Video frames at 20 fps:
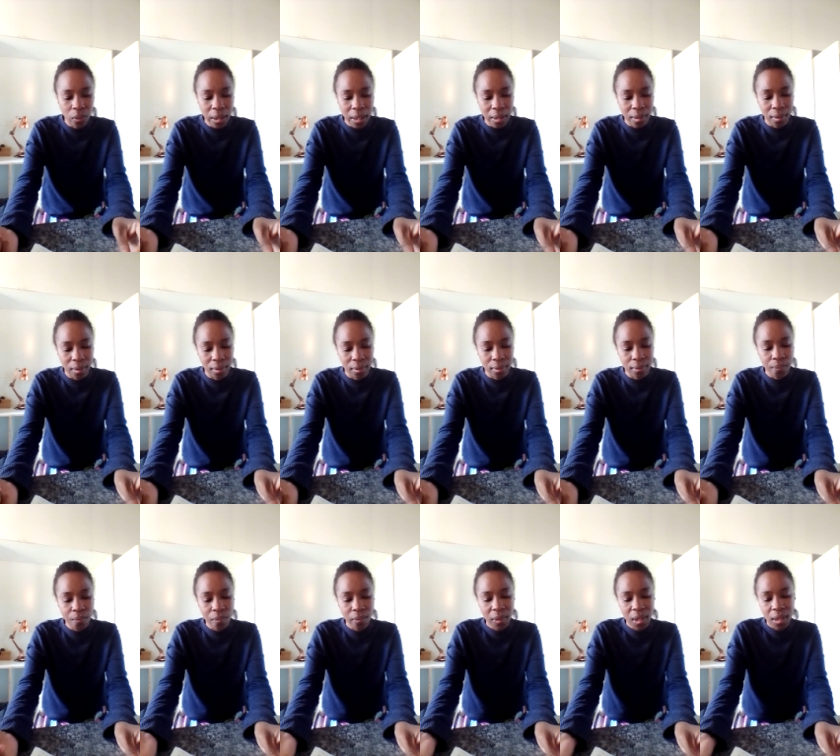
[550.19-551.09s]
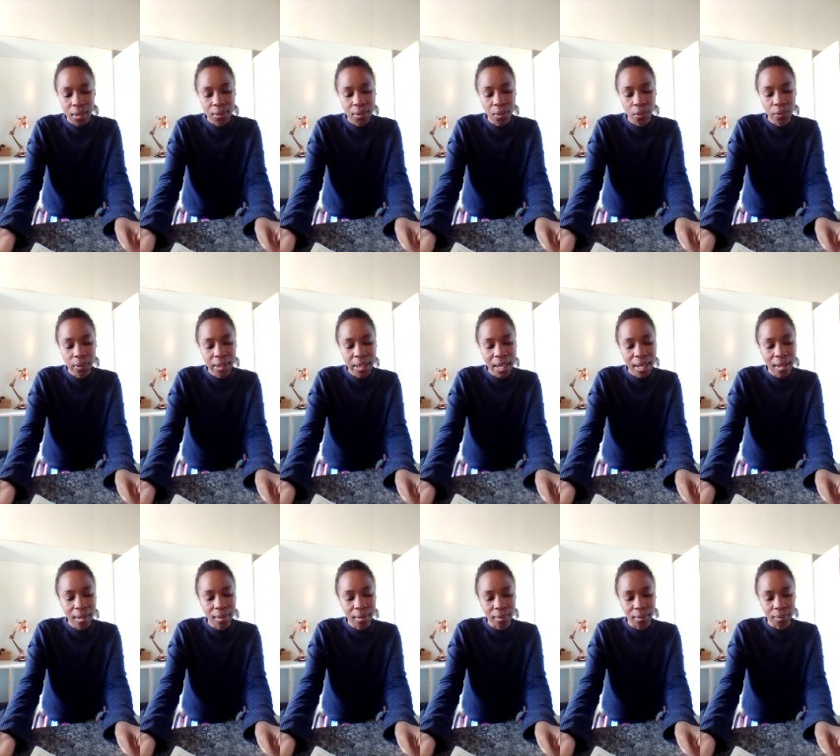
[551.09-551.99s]
and so
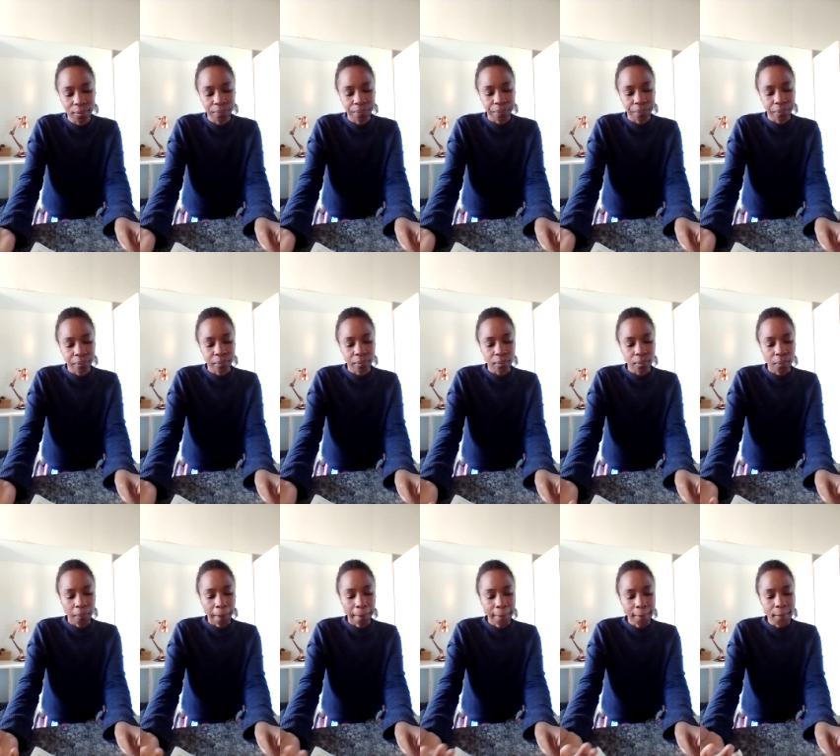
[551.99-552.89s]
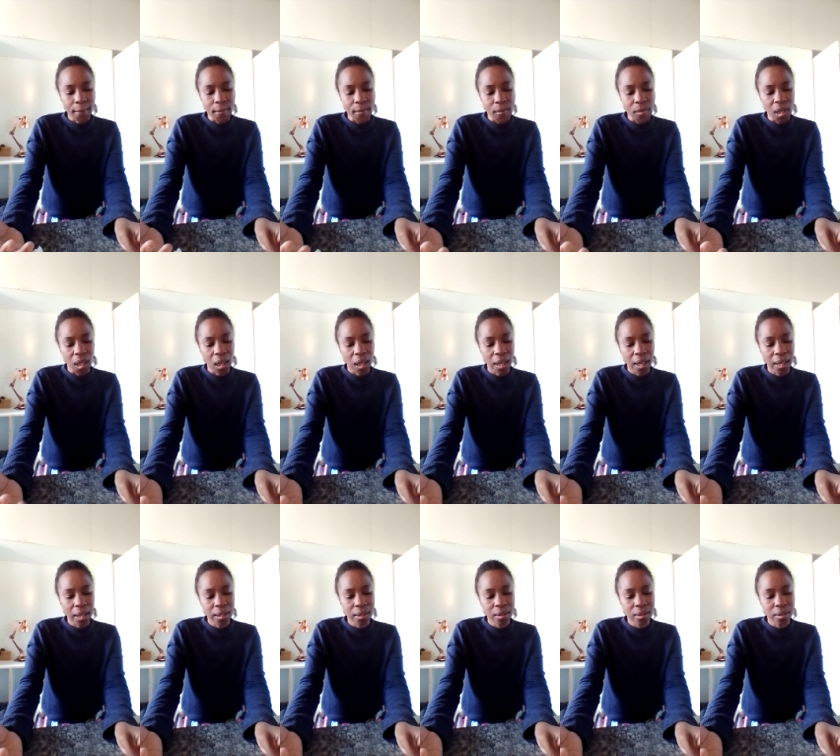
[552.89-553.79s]
yeah,
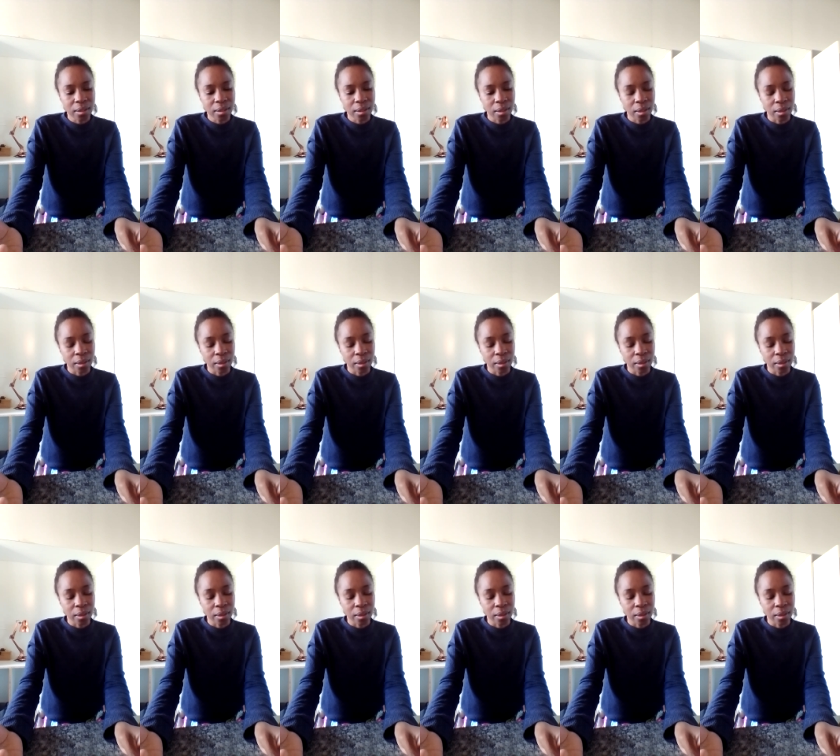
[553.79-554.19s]
and